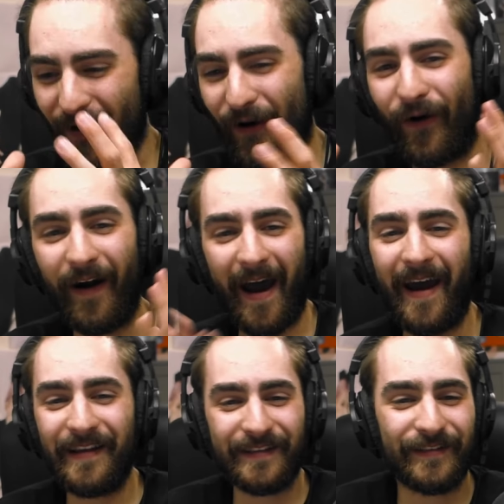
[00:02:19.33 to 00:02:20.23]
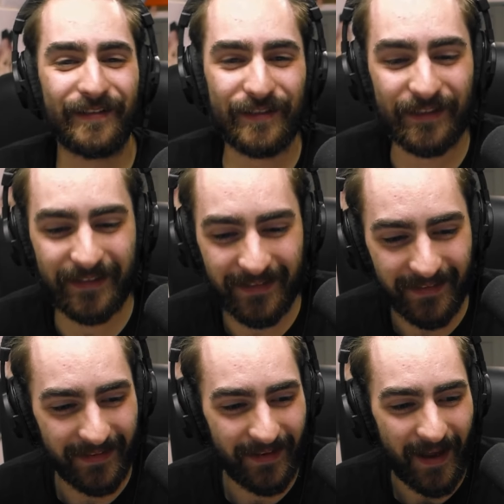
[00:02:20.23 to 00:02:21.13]
Her eyes are just
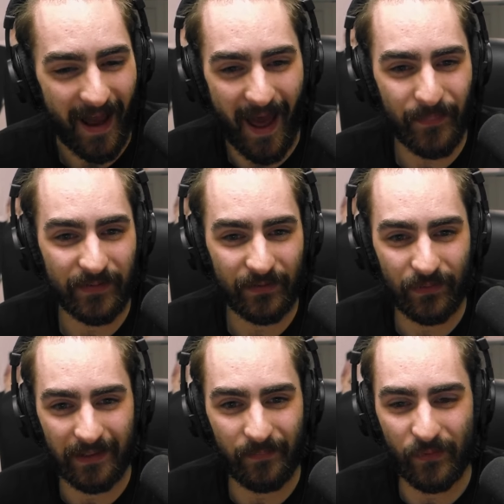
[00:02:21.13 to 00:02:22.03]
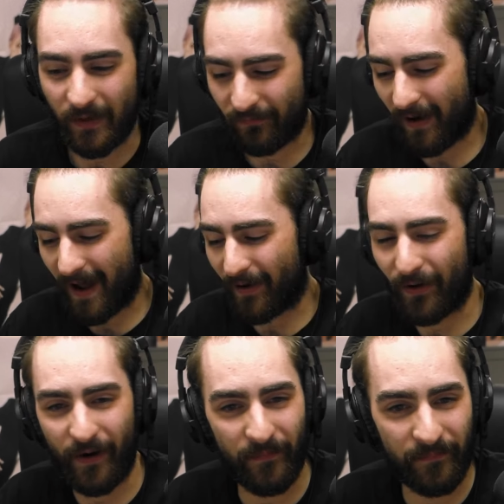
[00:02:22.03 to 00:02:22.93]
absolutely beautiful. I don't
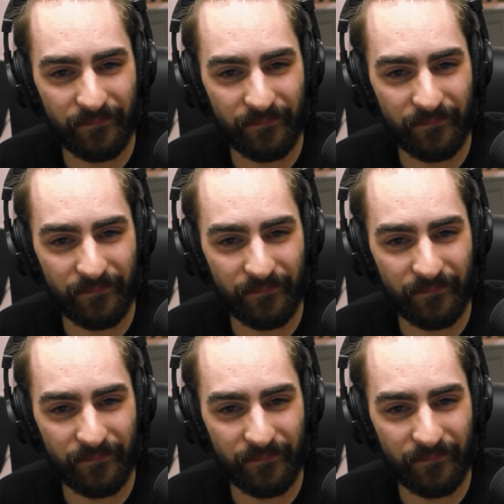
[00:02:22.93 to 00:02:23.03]
know.